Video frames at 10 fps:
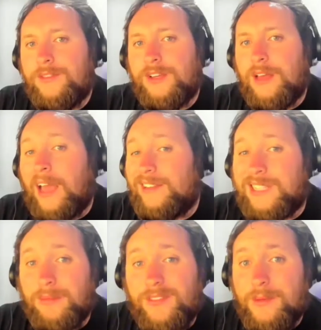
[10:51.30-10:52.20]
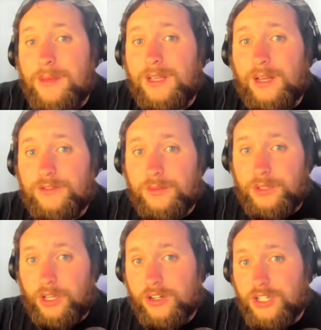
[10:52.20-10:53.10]
even some of it maybe comes from
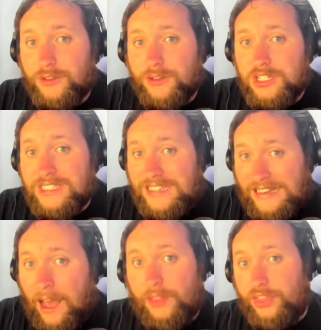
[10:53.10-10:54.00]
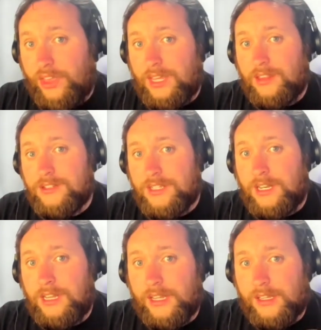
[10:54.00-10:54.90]
younger generations not thinking there's
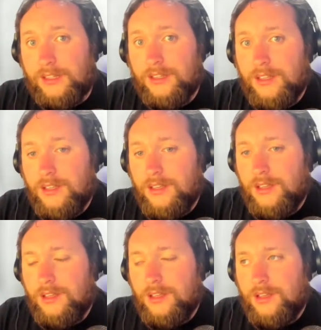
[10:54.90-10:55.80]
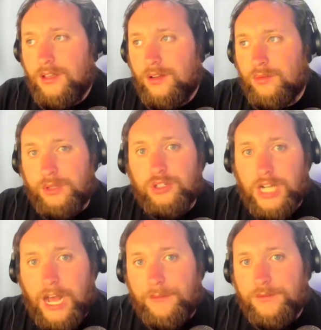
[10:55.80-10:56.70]
any like real
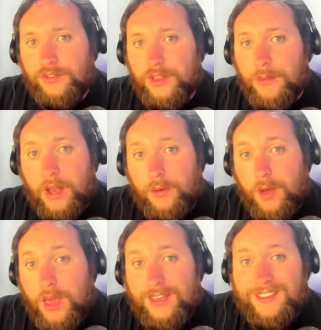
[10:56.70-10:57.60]
jobs for them anyway